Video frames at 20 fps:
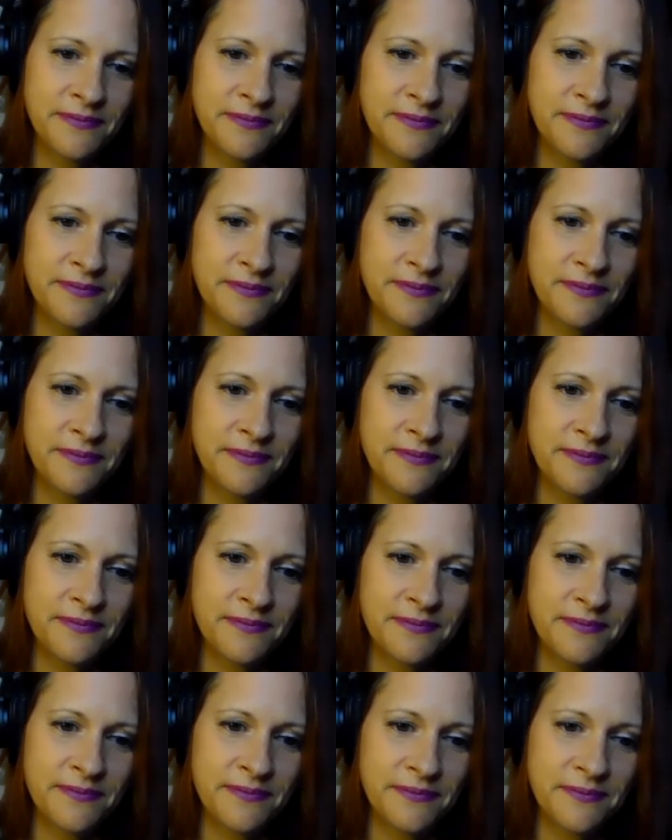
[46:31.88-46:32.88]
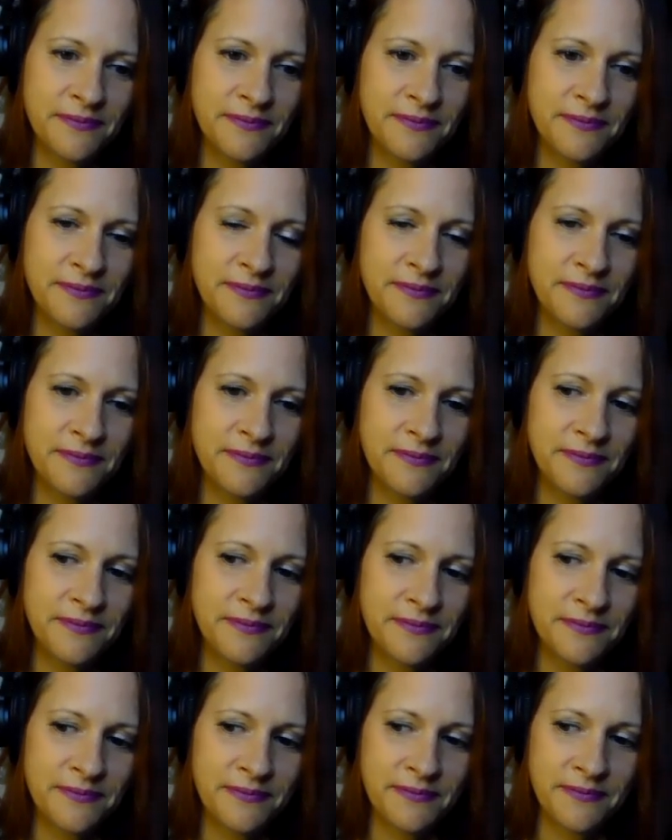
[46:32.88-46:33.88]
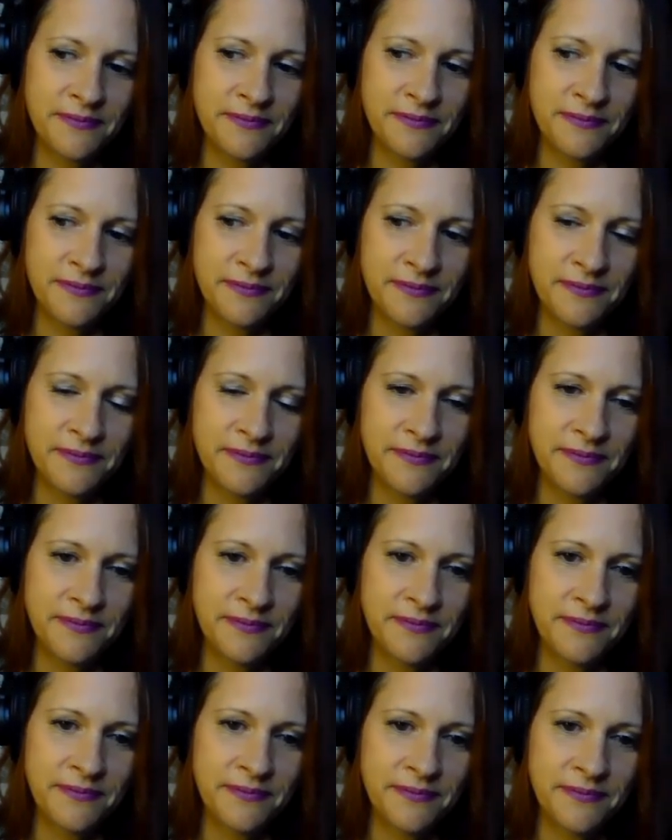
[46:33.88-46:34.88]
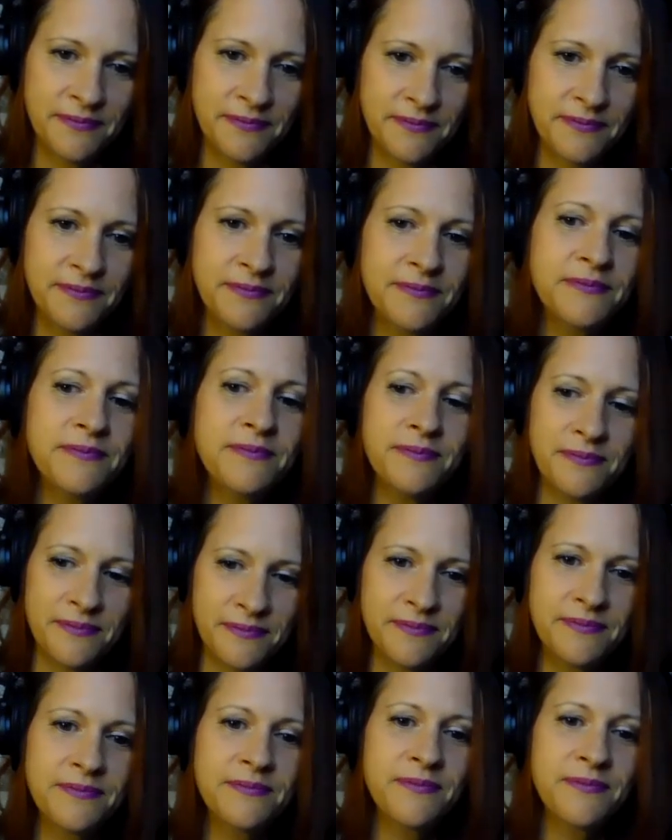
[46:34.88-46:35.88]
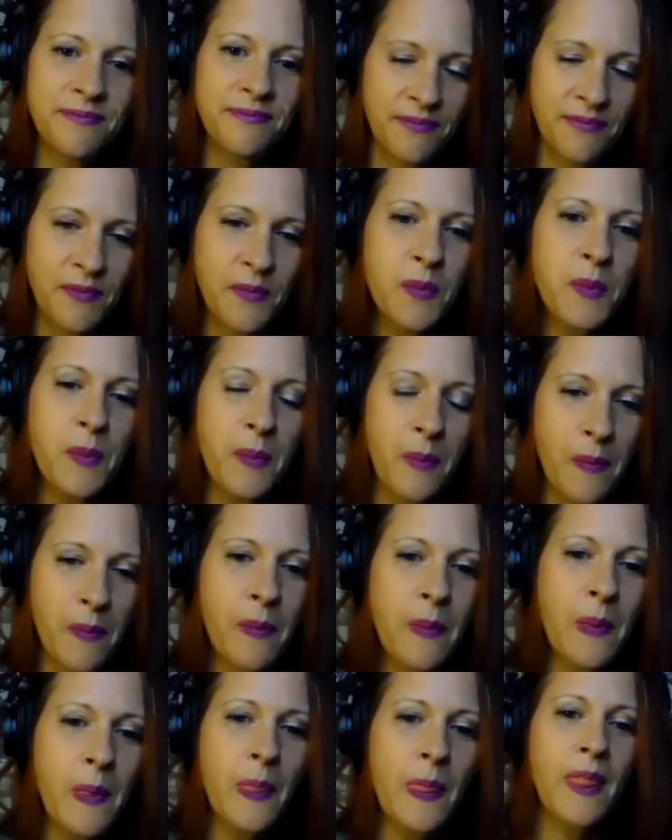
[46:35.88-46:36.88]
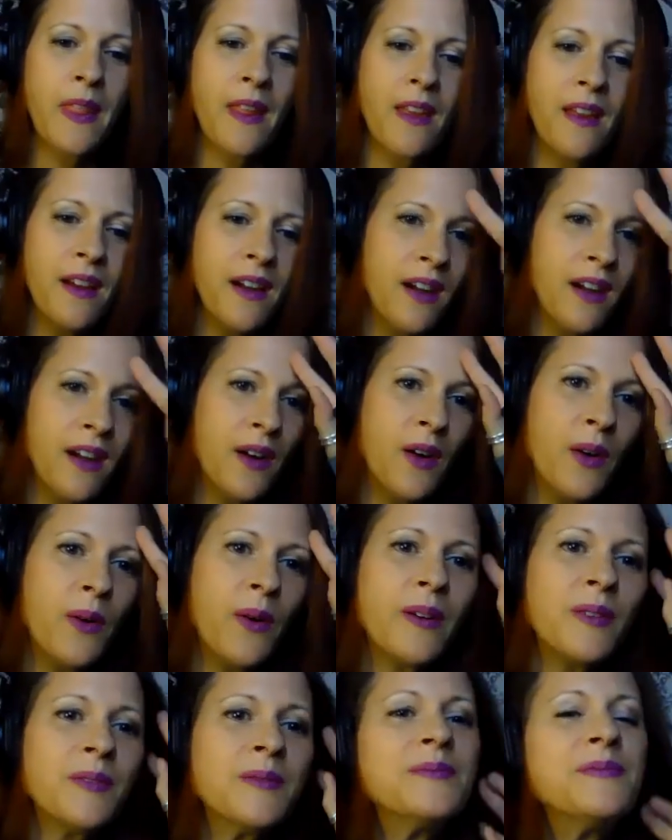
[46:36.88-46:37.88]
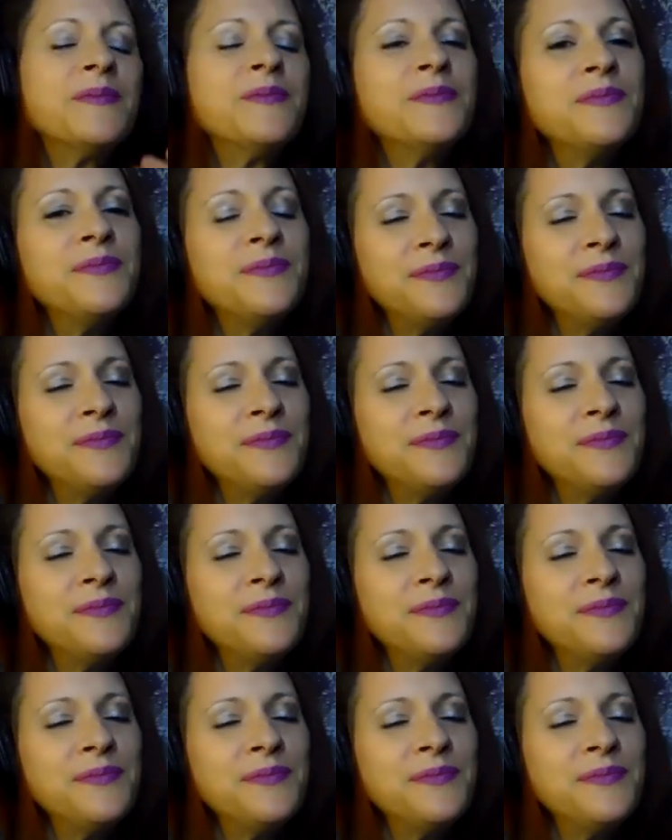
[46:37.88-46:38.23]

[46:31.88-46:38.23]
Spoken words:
[no speech]